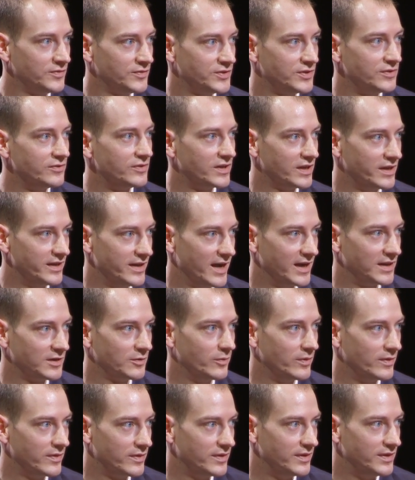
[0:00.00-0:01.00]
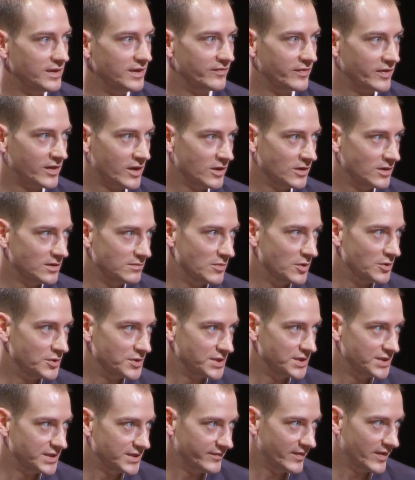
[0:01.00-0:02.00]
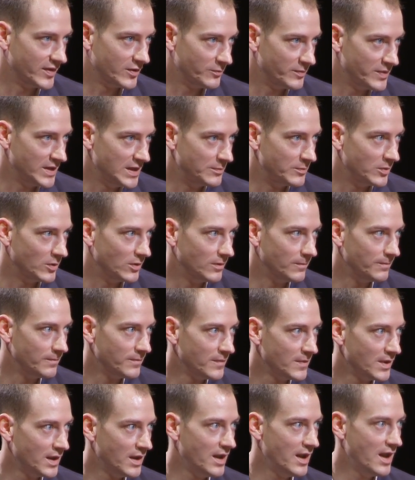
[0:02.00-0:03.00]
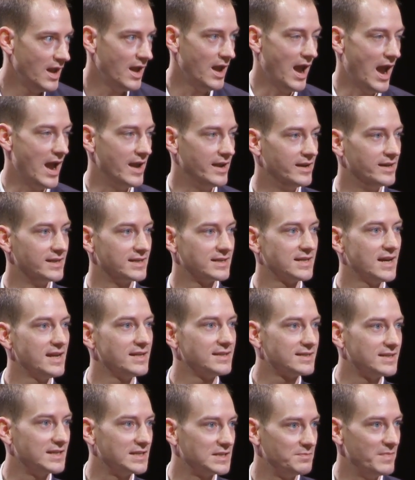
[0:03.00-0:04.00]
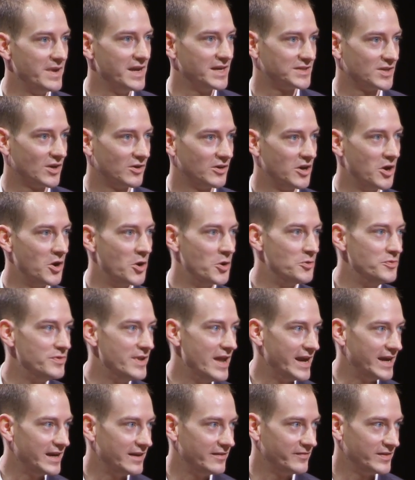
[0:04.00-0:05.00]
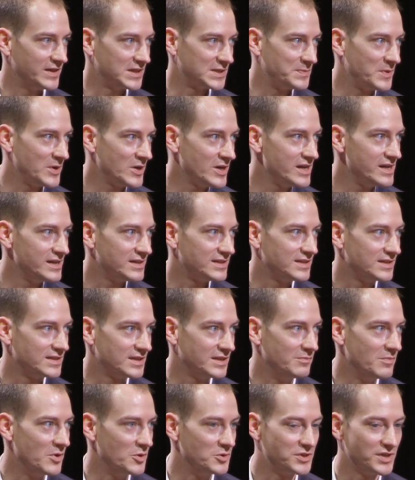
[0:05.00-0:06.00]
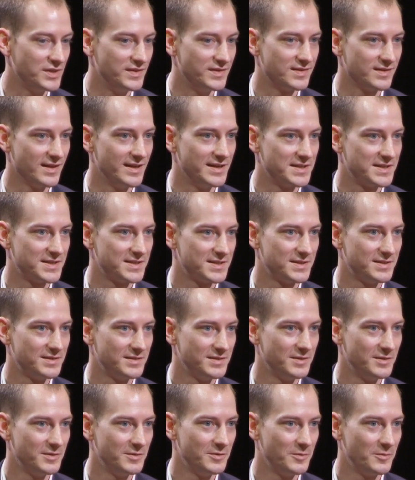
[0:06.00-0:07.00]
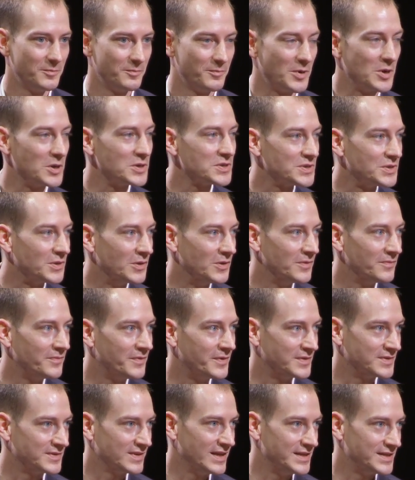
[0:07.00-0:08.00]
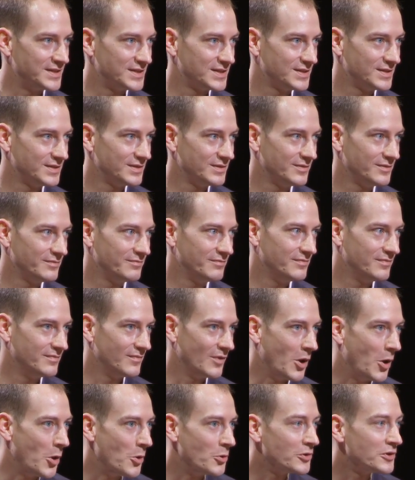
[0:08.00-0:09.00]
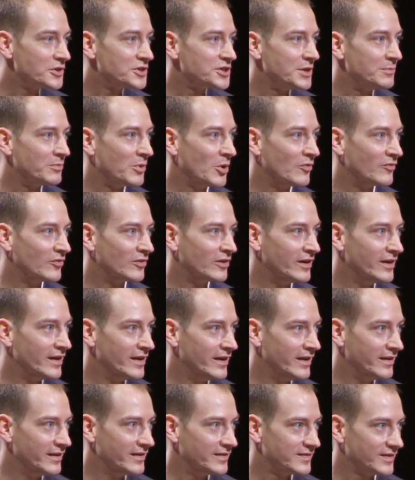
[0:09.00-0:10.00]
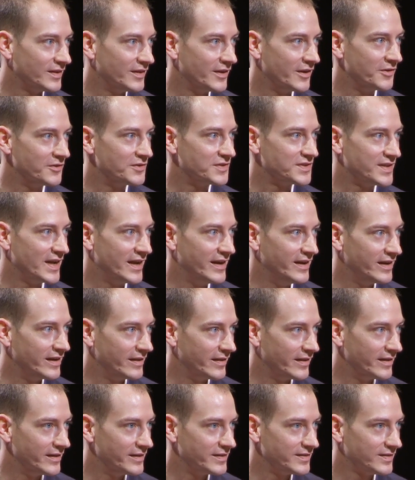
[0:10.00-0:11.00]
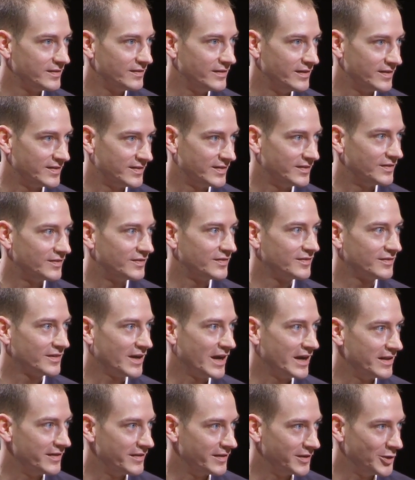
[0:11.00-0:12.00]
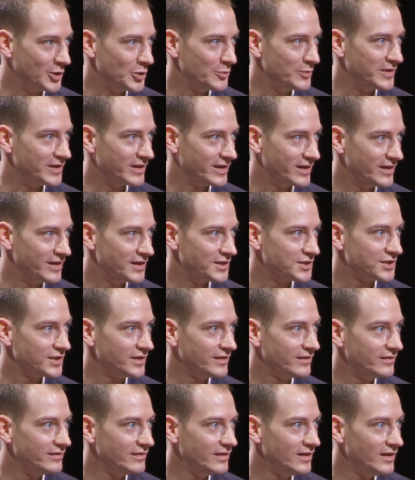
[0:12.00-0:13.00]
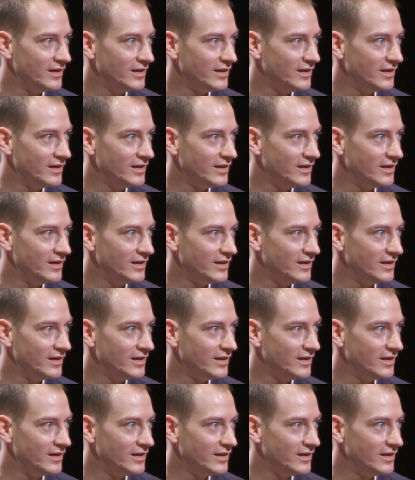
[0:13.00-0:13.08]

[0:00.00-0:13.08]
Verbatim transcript: to connect with the difficult emotions of other people. And in a sense, this makes our own negative experiences and emotions less personal. There's less ownership over it, and it's an understanding that it's, this is kind of the human condition,